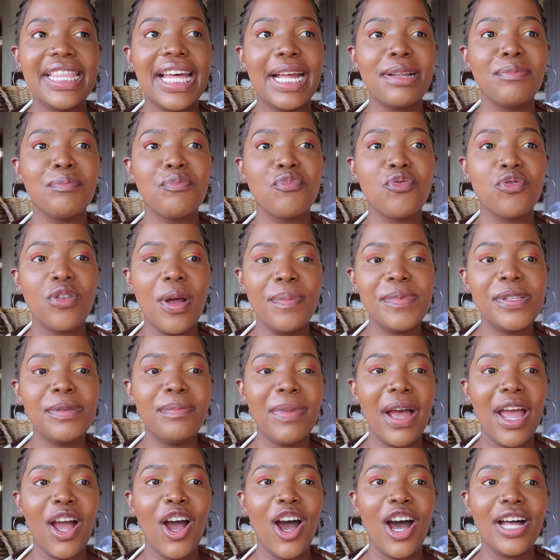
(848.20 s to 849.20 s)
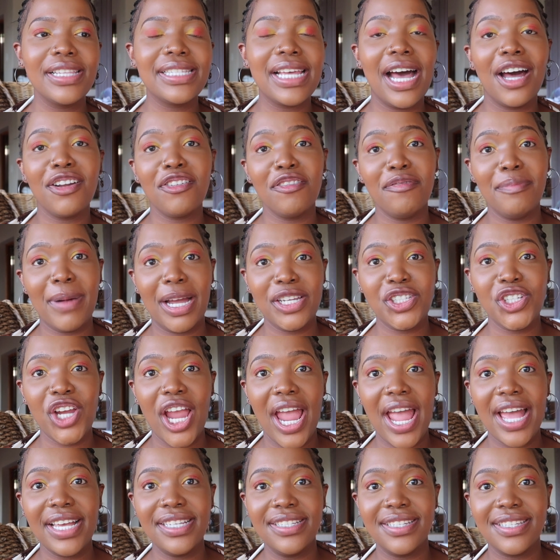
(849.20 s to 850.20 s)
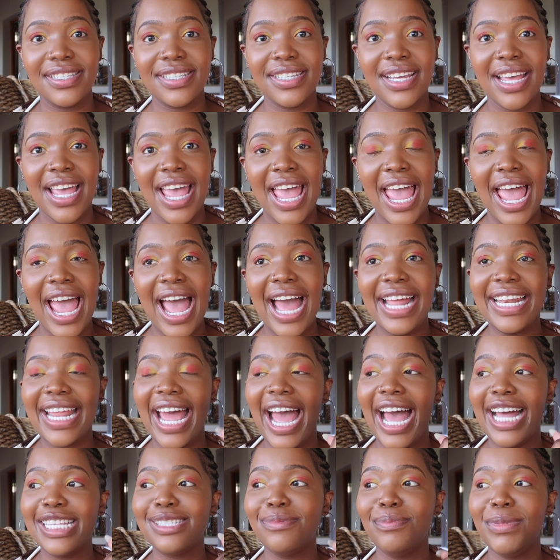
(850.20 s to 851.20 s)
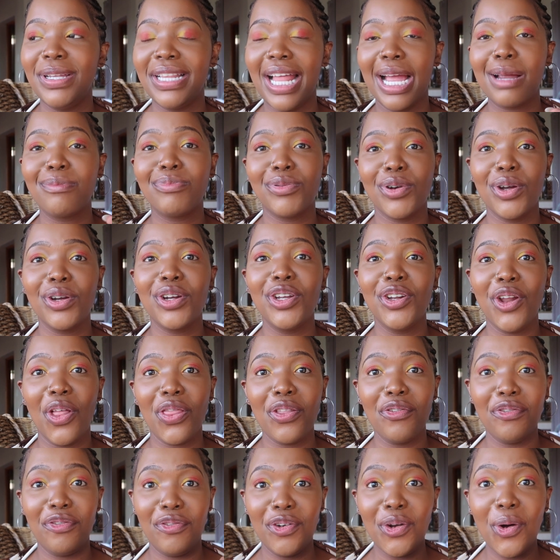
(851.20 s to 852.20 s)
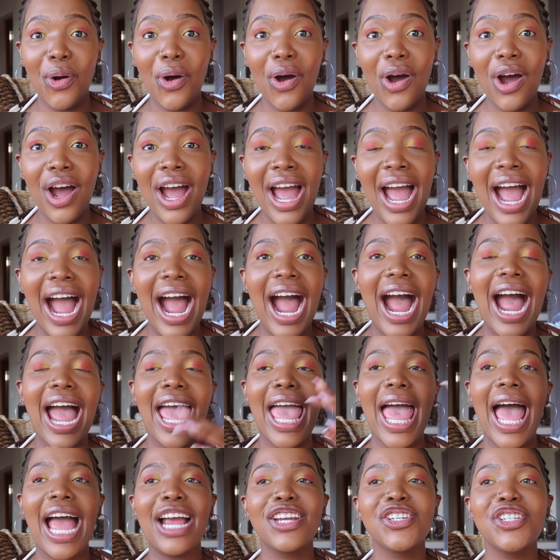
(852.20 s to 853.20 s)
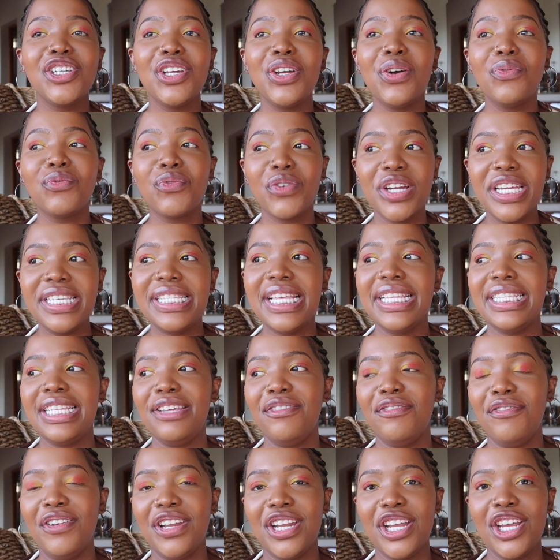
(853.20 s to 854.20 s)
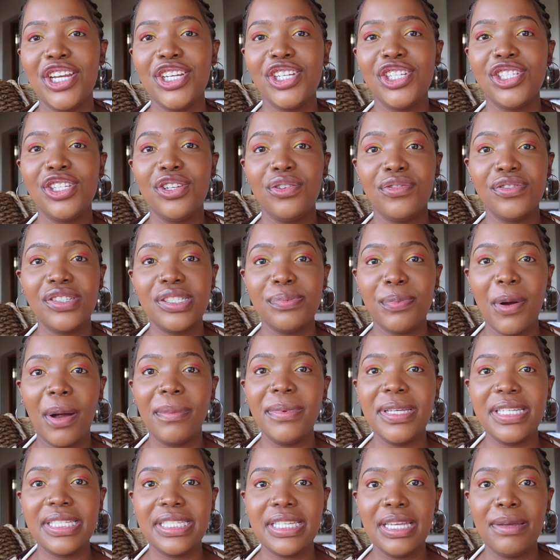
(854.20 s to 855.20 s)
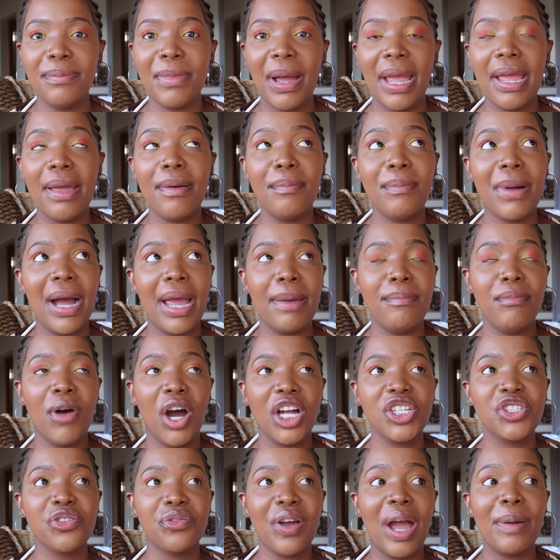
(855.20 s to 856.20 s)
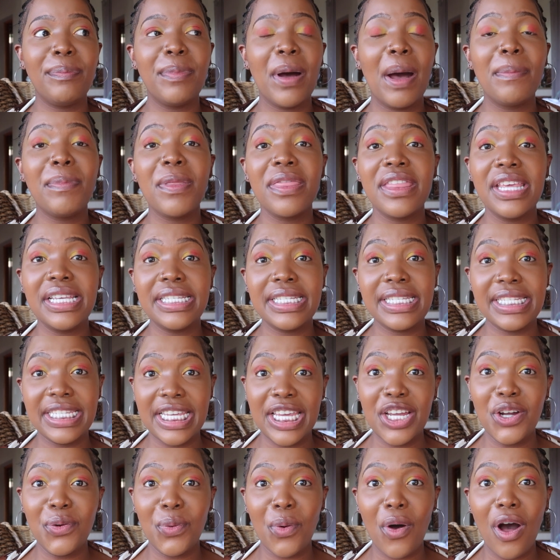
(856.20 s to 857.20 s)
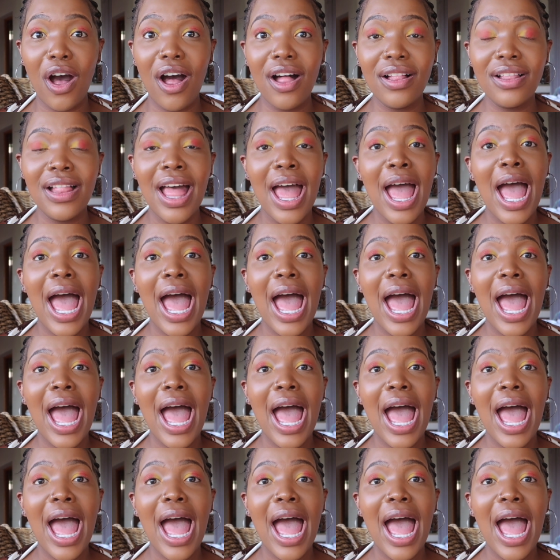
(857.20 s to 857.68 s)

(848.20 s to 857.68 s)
that ripped my heart out of my chest and had me like broken on the floor. I actually recently finished, you've probably seen my March wrap up, this sequel,